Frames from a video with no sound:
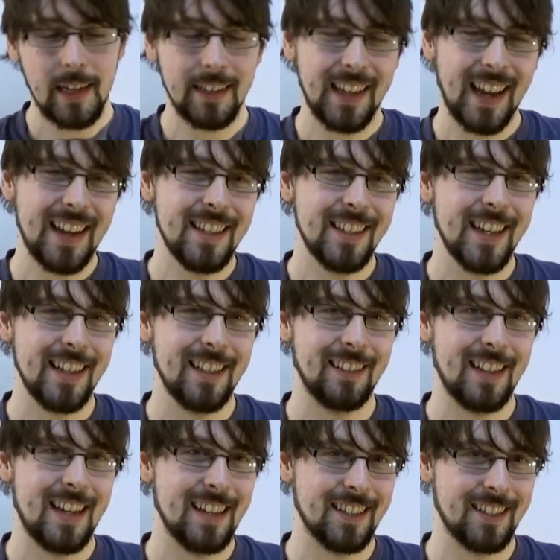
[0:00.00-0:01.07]
10s kind of
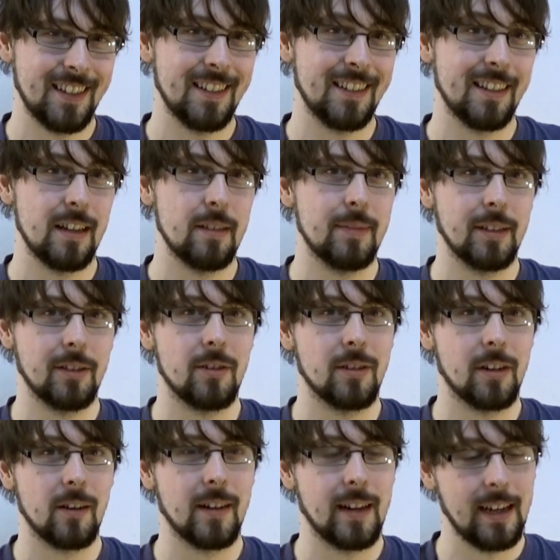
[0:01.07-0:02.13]
lasted a bit
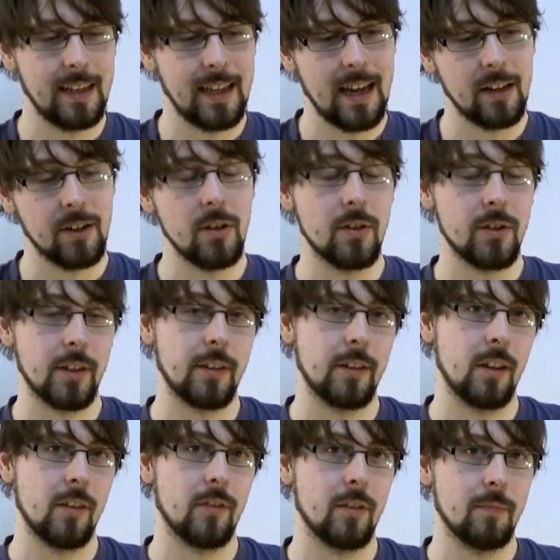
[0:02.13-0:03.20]
longer. I could get a good sound
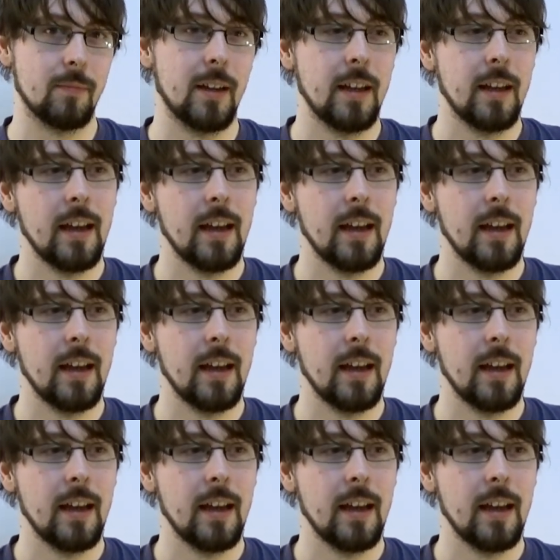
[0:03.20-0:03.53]
out of them.